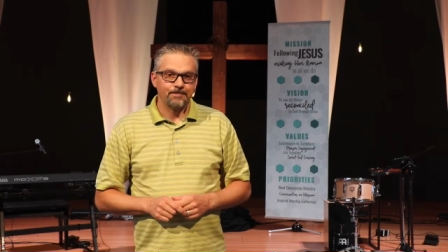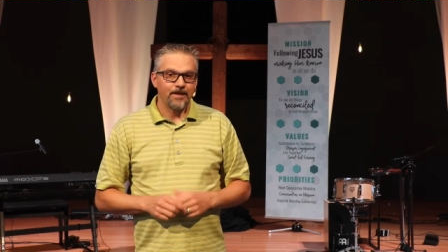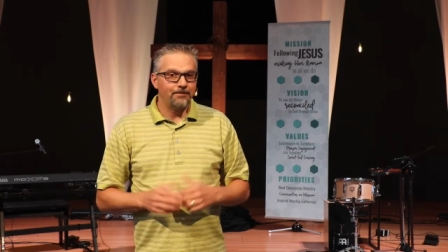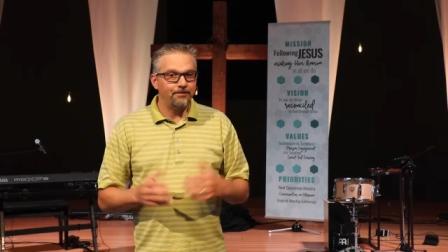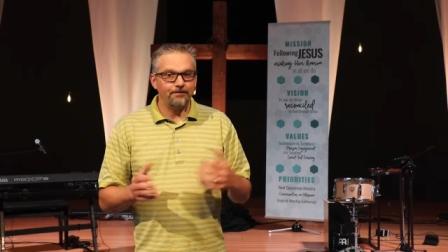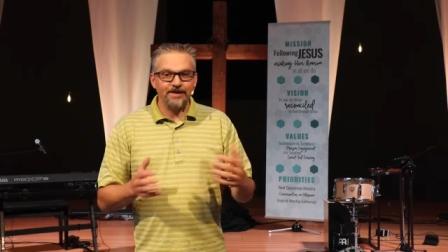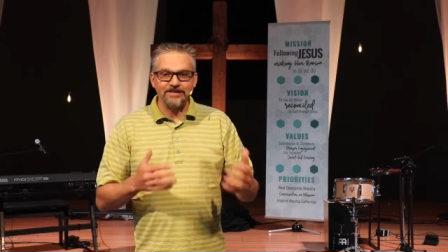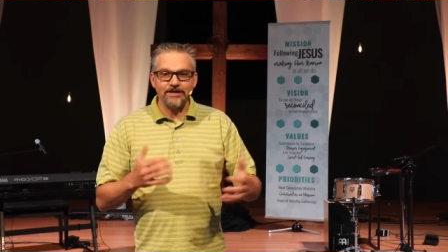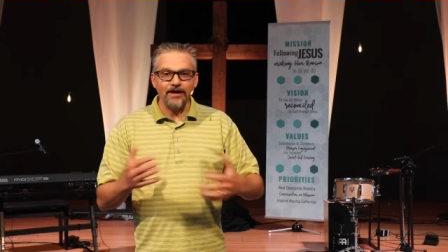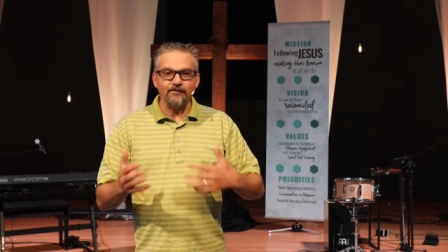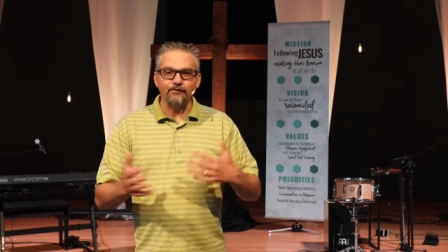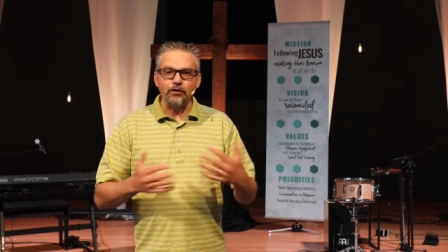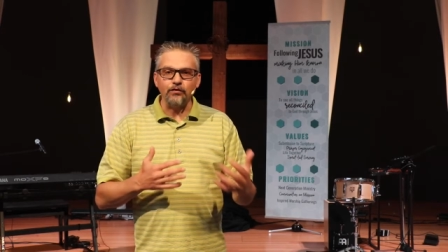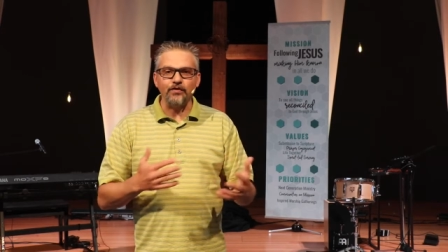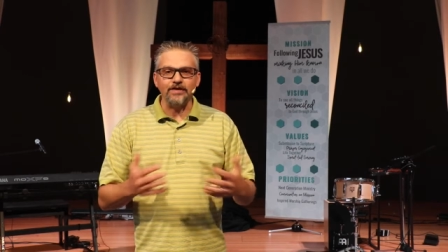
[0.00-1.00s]
But he's got a
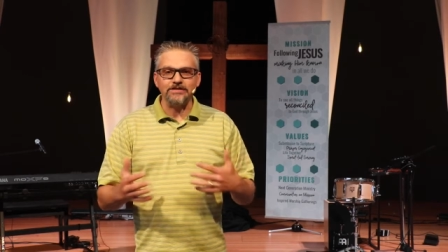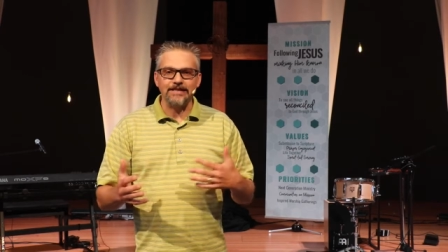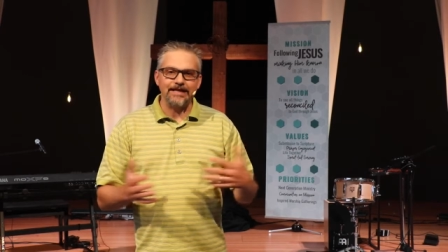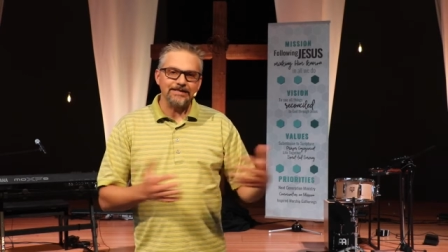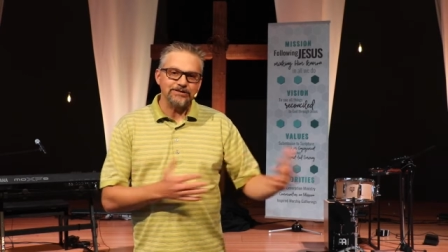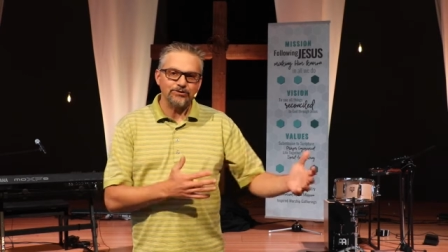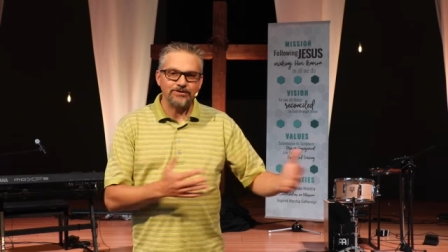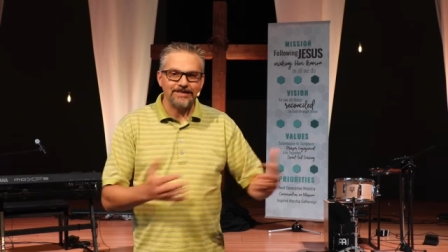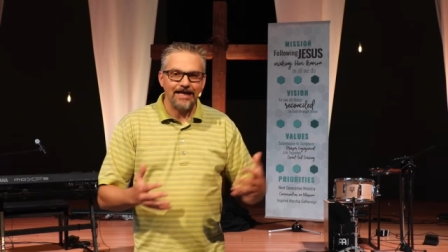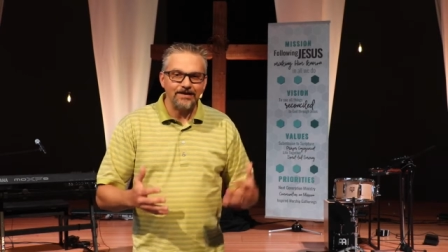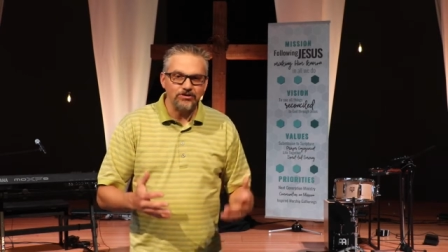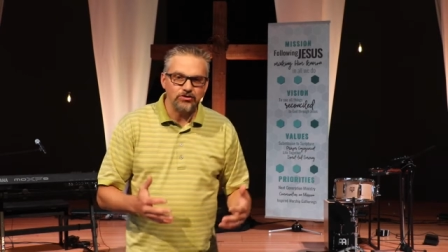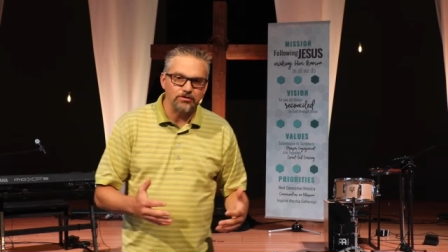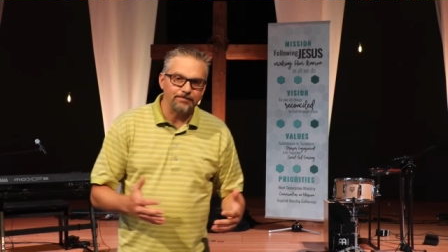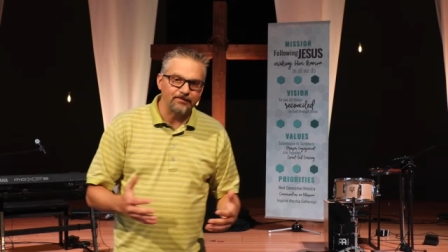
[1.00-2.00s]
few things he has to attend
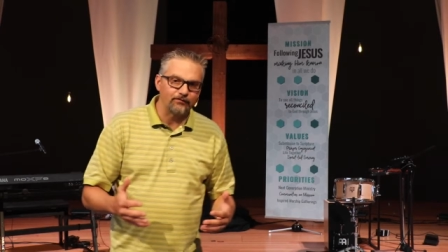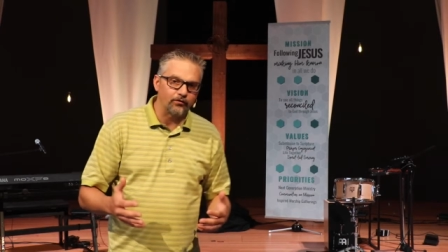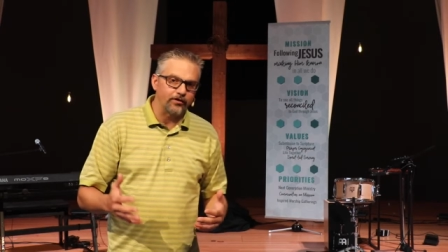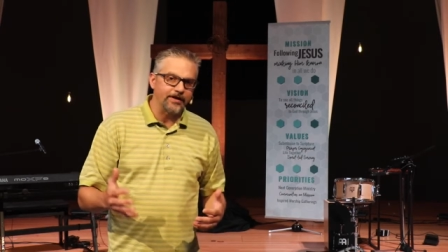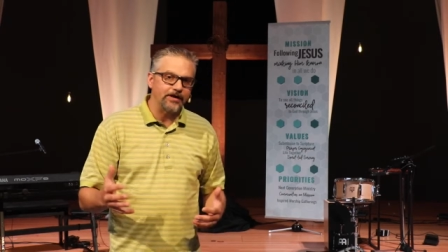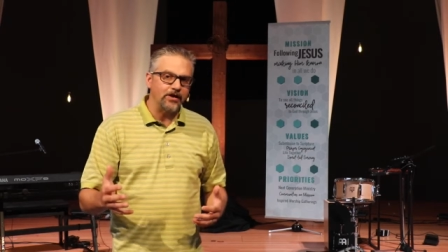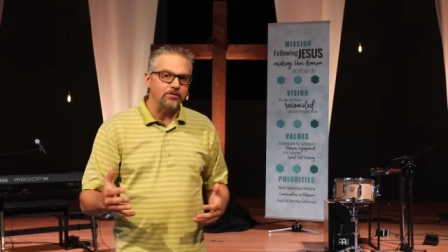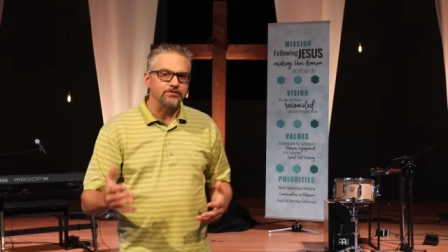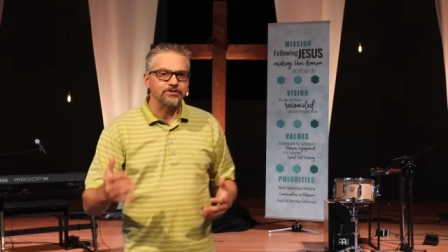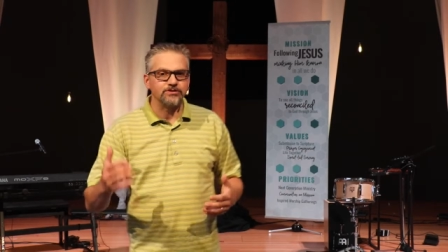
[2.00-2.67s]
to before he goes.